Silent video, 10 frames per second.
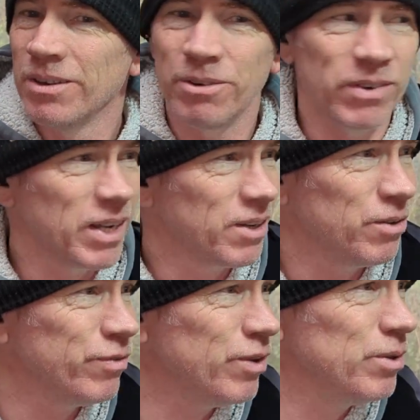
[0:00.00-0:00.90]
We've had a
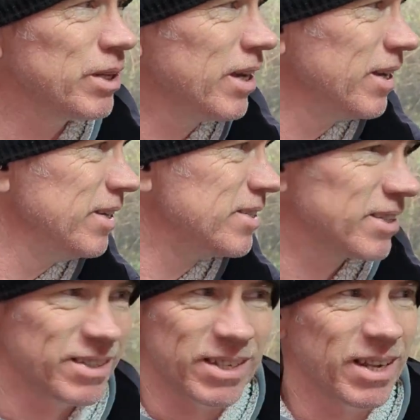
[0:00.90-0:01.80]
good few days.
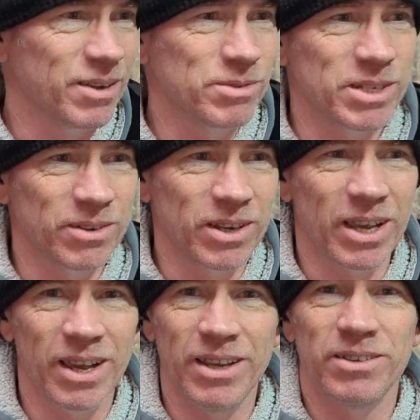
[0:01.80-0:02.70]
Today was
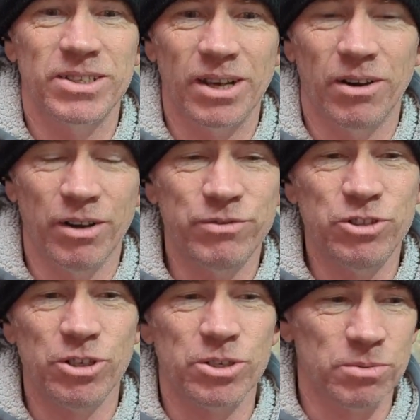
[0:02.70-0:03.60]
okay, so I've
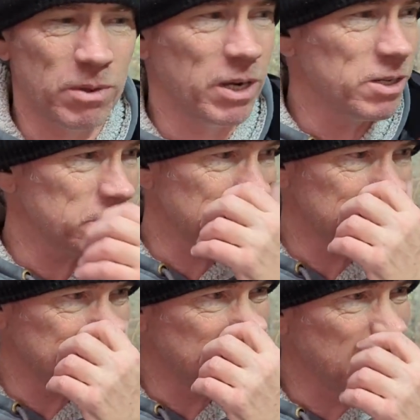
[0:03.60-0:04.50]
just managed
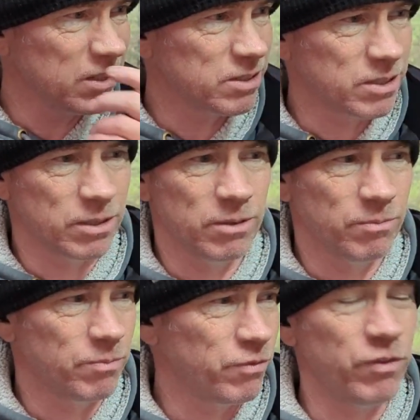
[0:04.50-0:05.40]
to
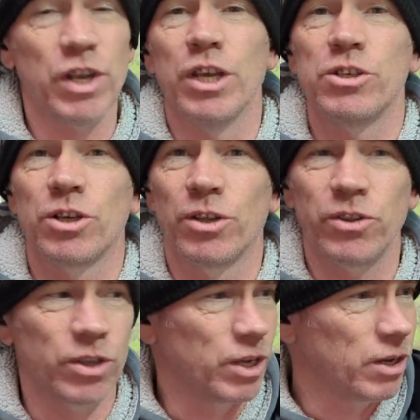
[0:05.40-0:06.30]
finish. I
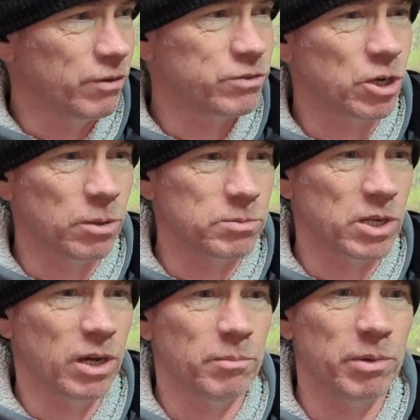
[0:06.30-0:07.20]
think I've topped
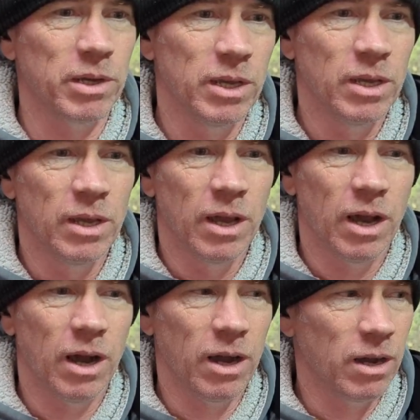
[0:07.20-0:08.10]
up
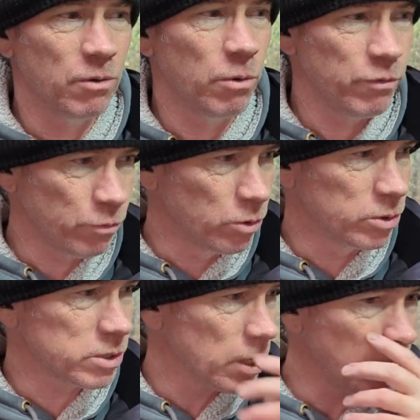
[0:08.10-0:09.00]
with
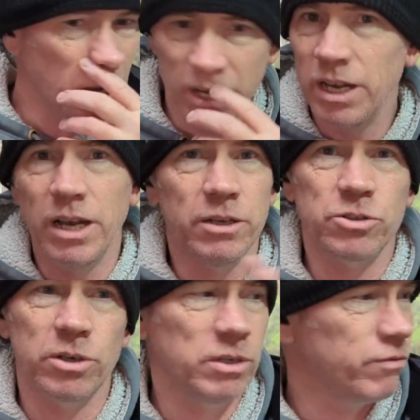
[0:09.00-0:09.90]
water.
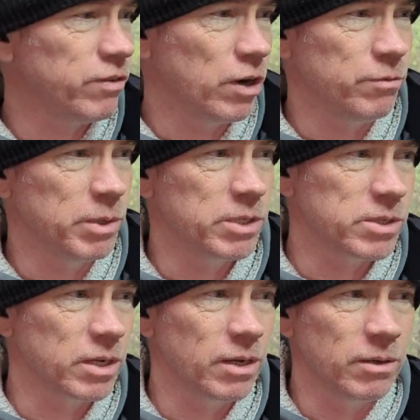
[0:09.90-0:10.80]
Literally 5
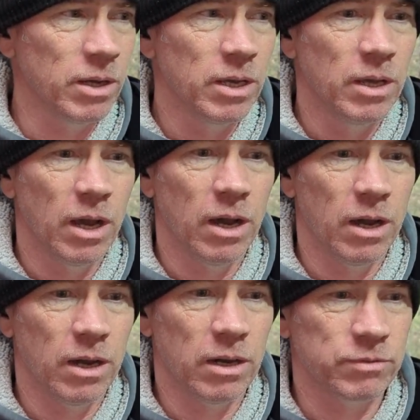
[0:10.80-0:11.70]
minutes ago,
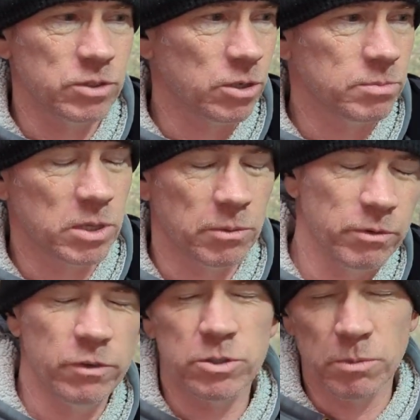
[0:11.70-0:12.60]
I've topped up
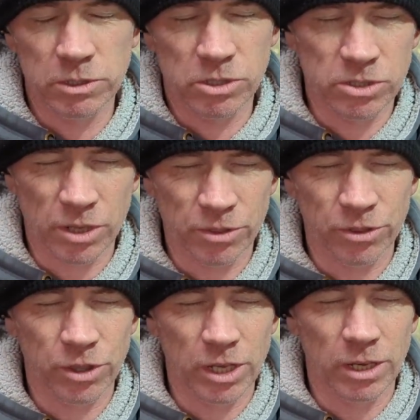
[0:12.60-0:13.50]
with as much as I
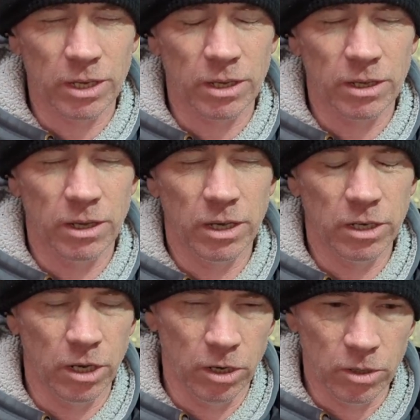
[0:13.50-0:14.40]
think
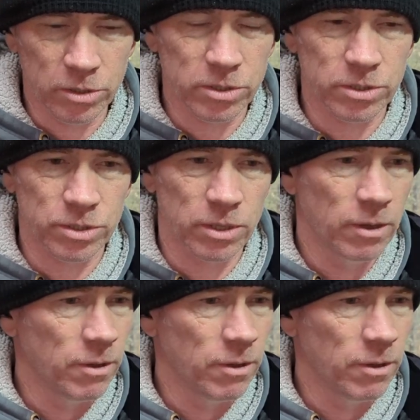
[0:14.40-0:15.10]
had lost.